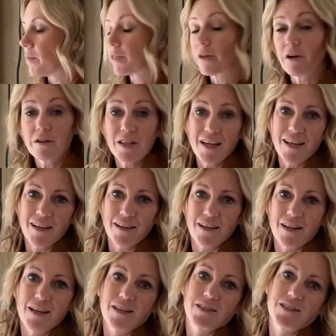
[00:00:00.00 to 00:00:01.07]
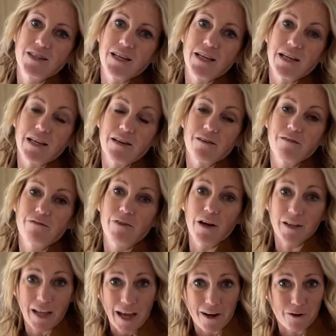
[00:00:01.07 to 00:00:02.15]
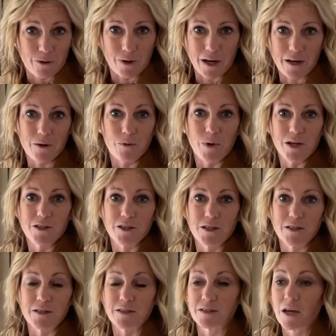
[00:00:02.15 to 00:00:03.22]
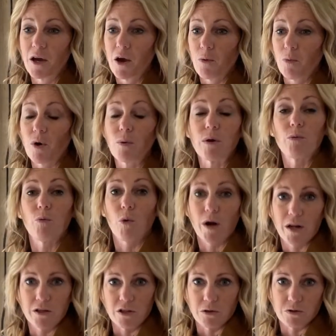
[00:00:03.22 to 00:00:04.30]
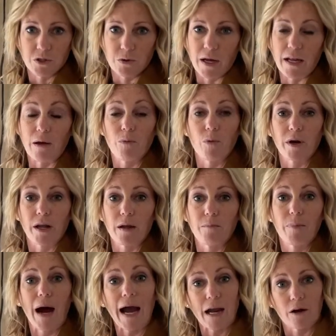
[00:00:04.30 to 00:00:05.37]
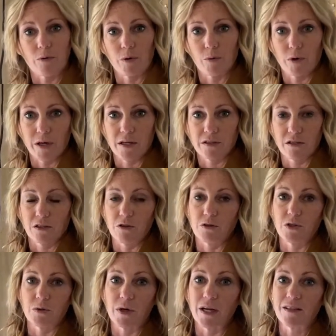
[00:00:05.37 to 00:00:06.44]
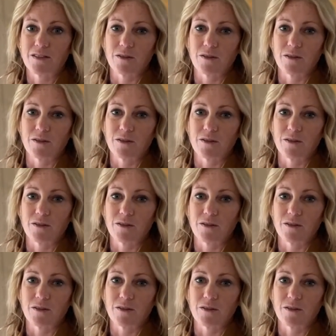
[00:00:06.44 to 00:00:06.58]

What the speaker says: The third thing is the fun category, which is what we want to do to it and what a buyer would want us to do to it.